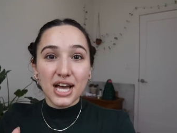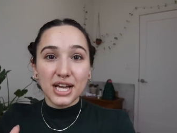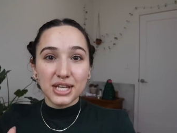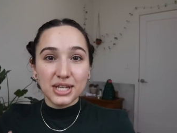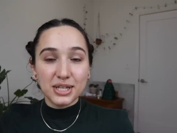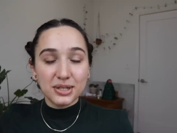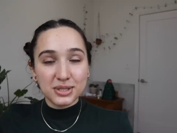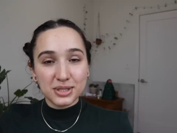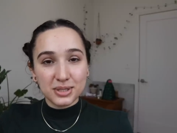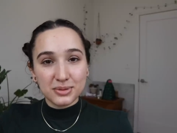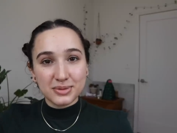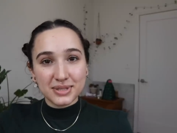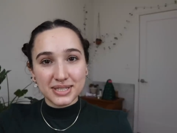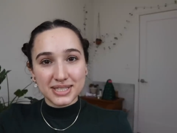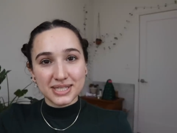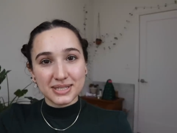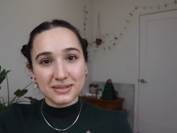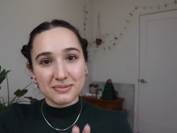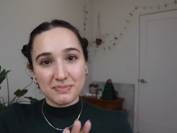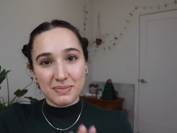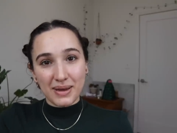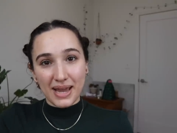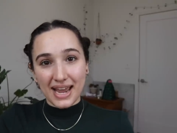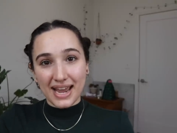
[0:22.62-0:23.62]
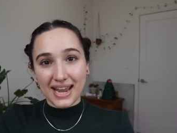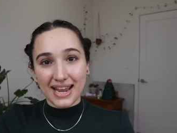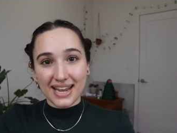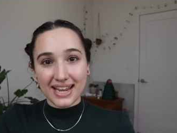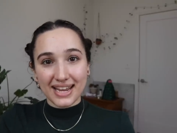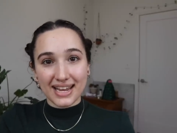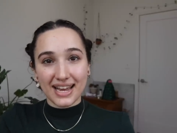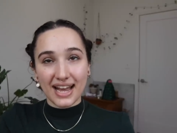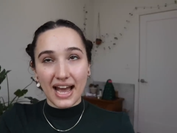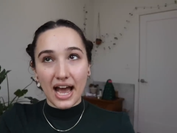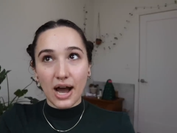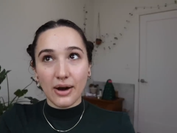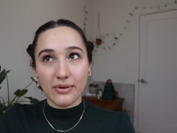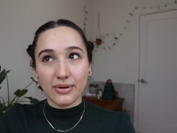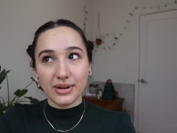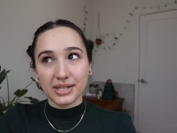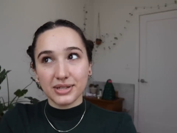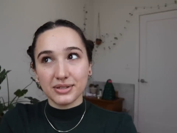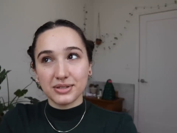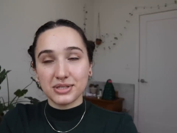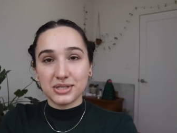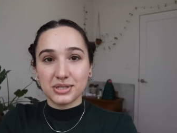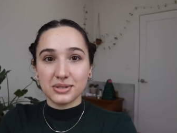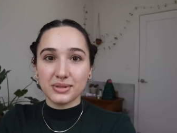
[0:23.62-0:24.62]
YouTube doesn't pay how it
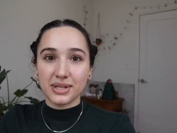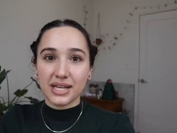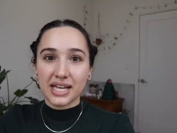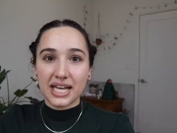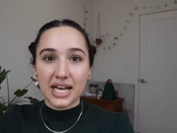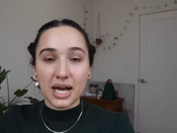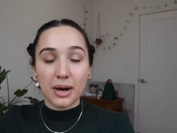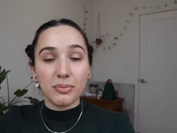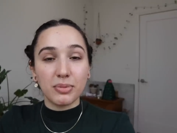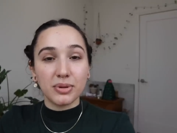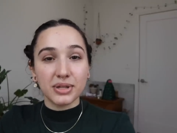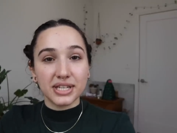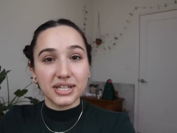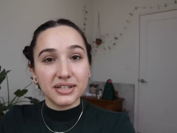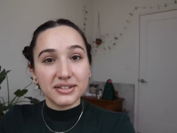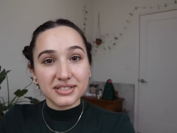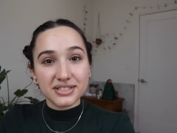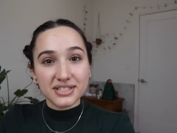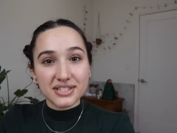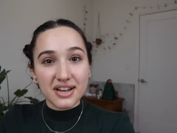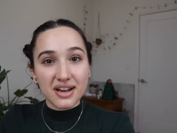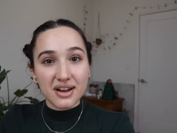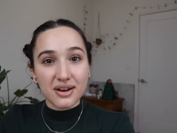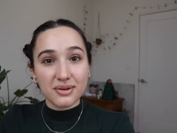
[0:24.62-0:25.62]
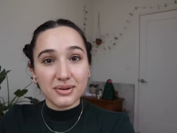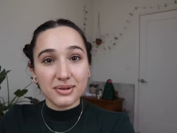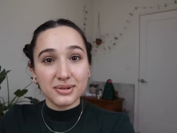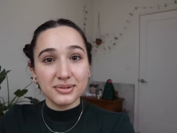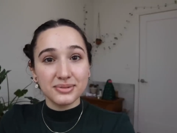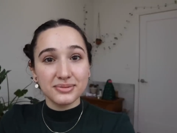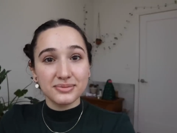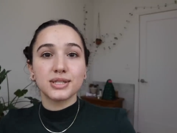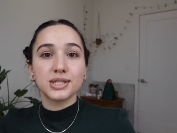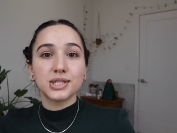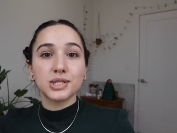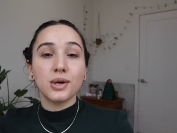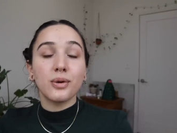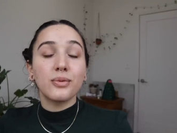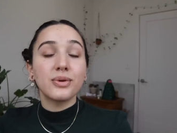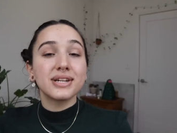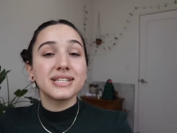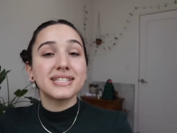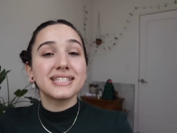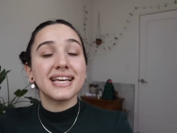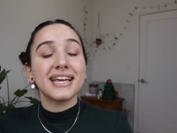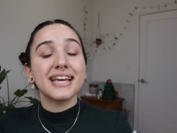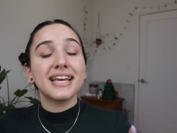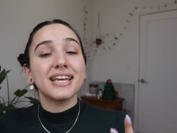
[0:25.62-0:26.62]
used to like a couple years ago. So I
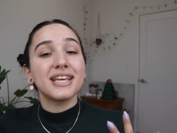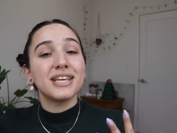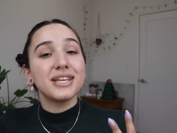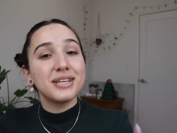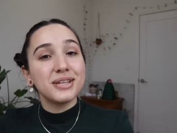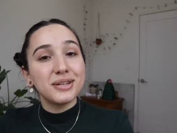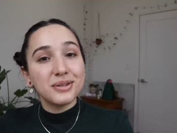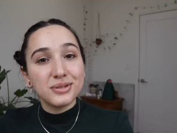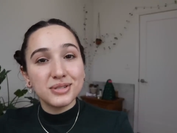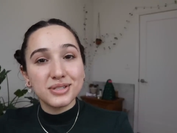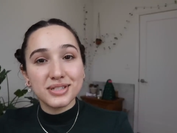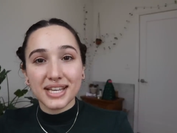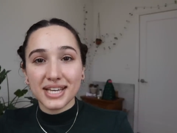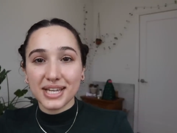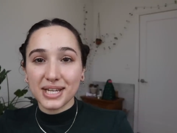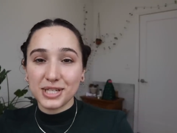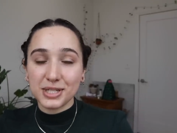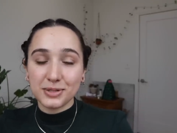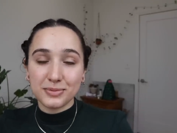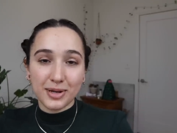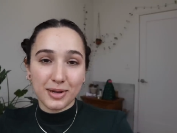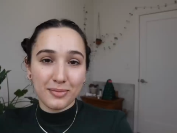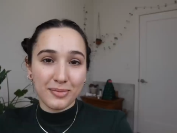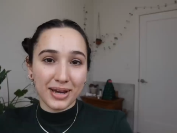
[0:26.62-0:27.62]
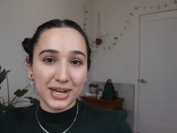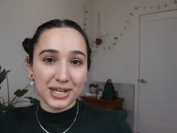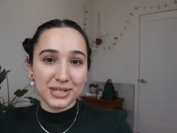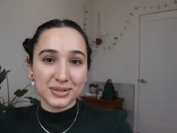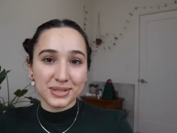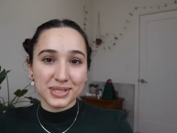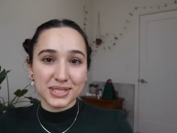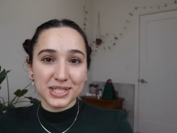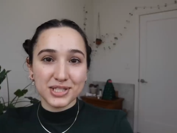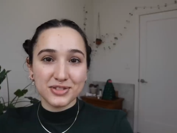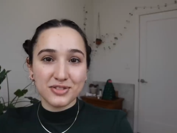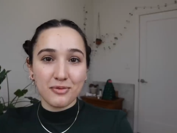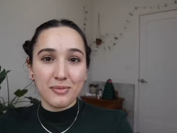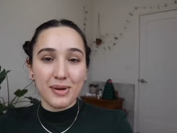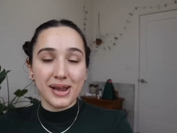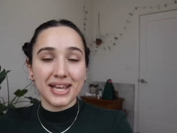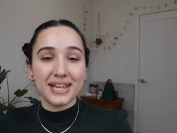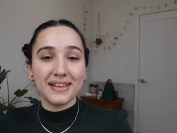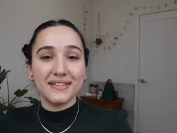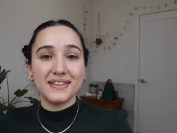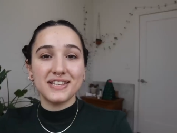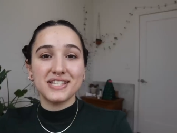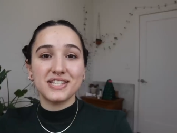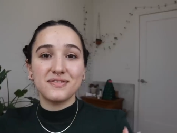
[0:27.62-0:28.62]
want to say huge thank you to my patrons for
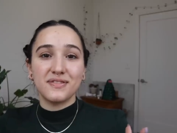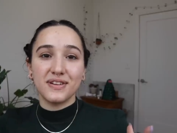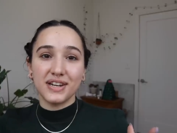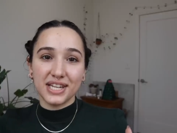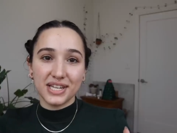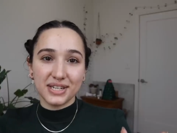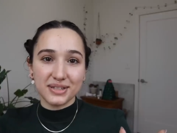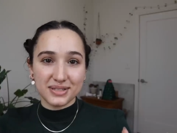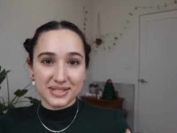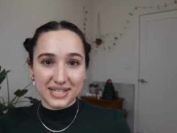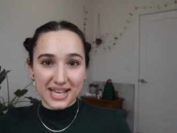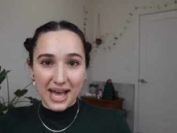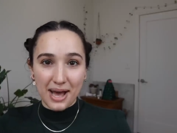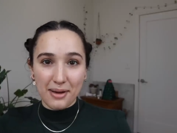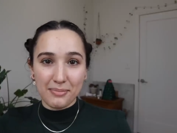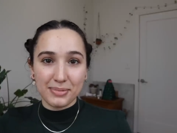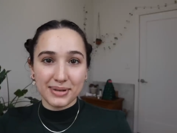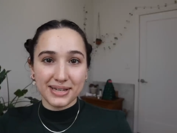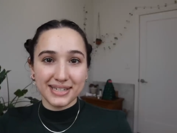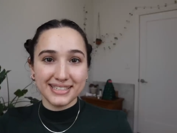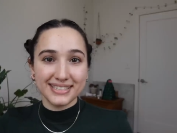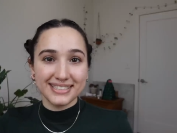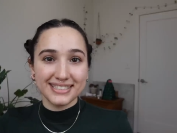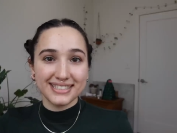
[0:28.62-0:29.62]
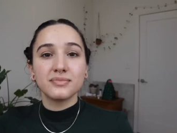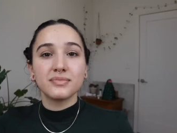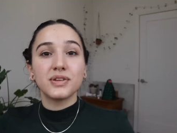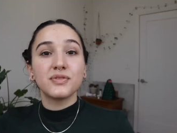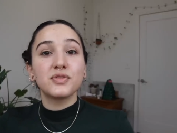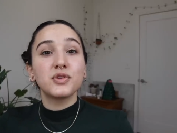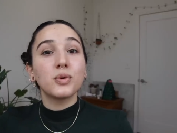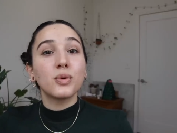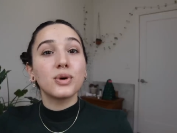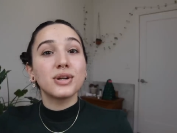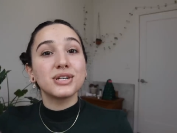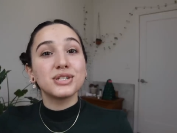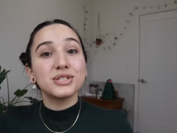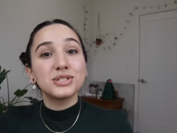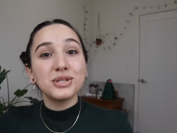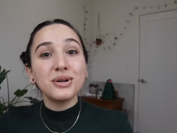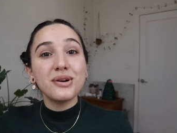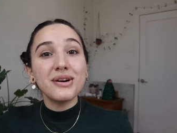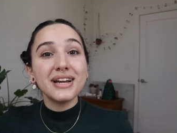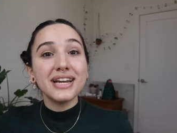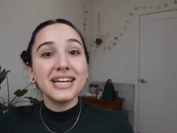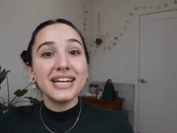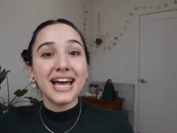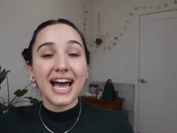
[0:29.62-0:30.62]
making these videos happen. If you want to
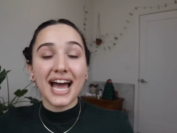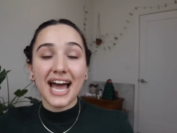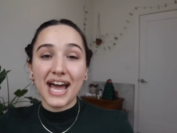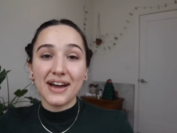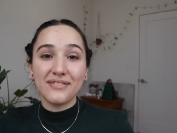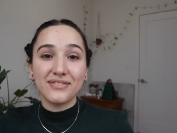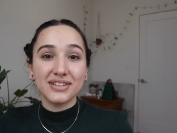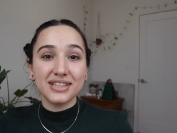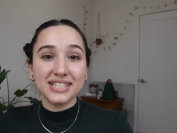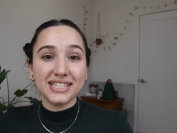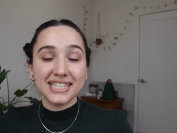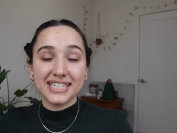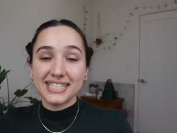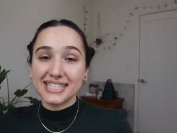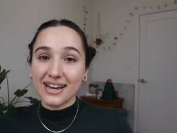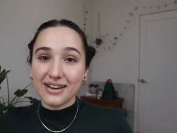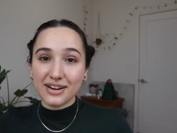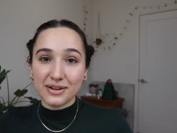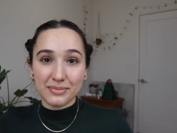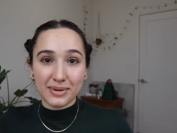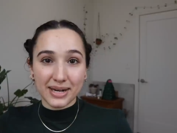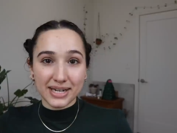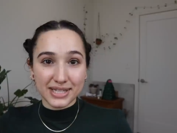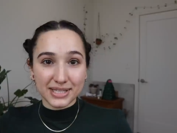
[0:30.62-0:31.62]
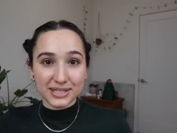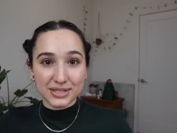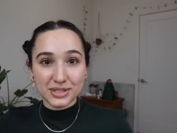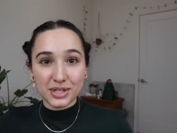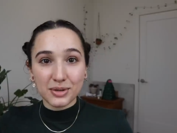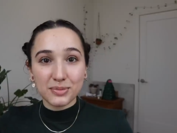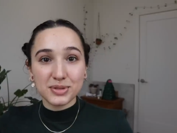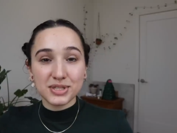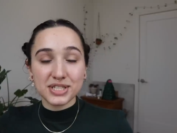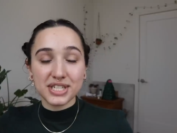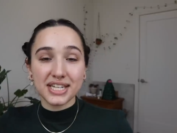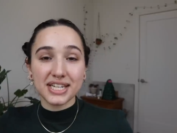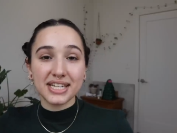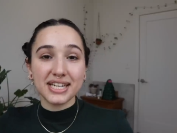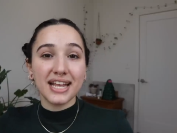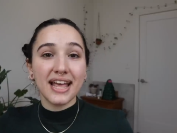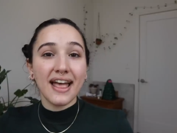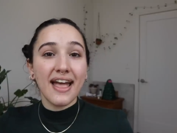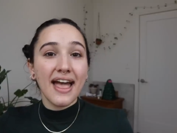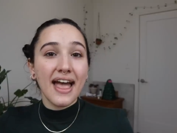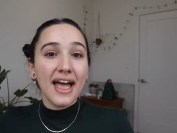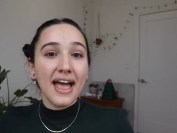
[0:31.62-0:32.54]
join, I have a link down in my description.